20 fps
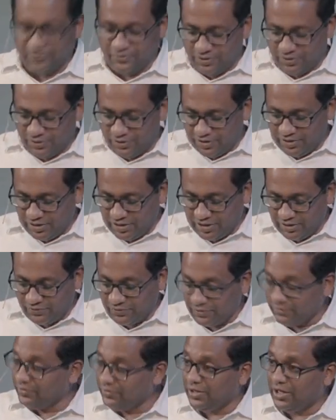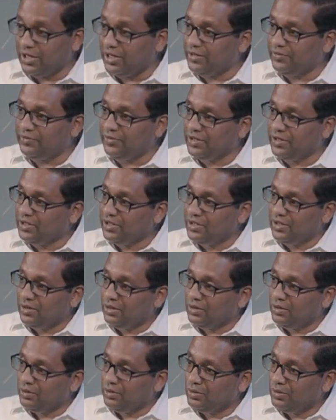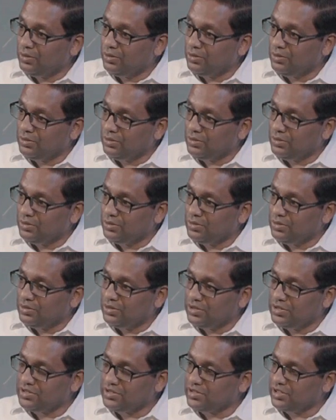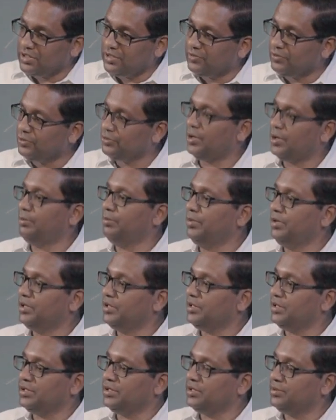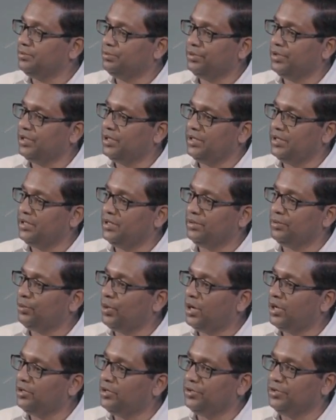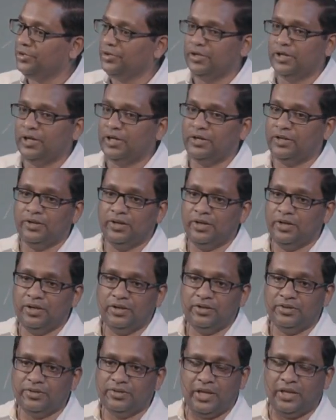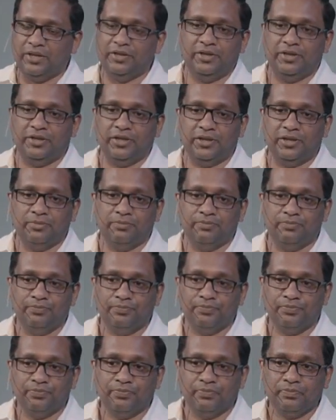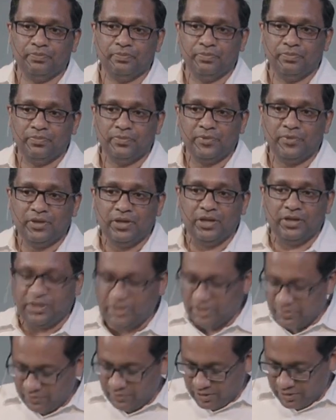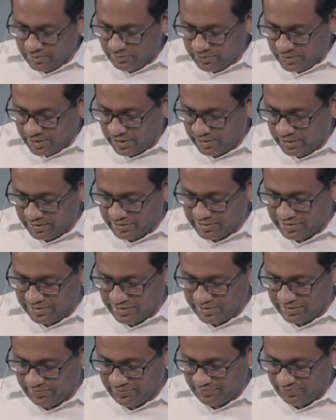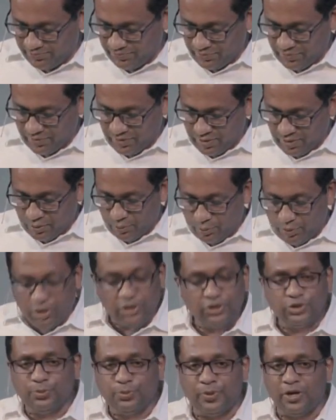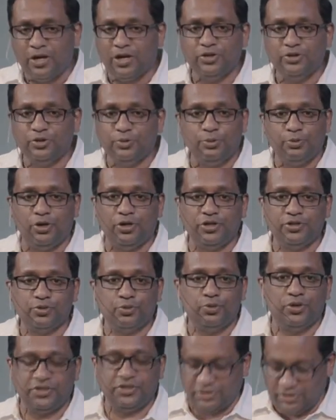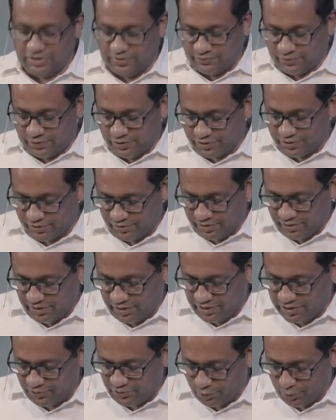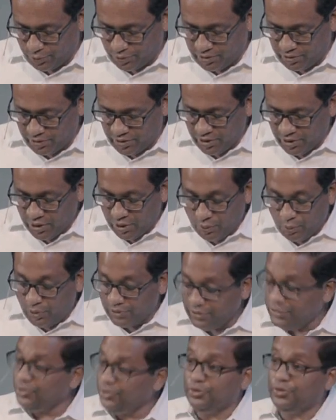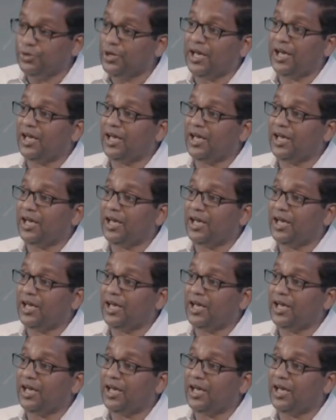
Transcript: instead of grumbling and complaining, why are you not thanking Him? and giving him thanks. We ought to ponder Paul's question in 1 Corinthians 4 What do you have that you did not receive?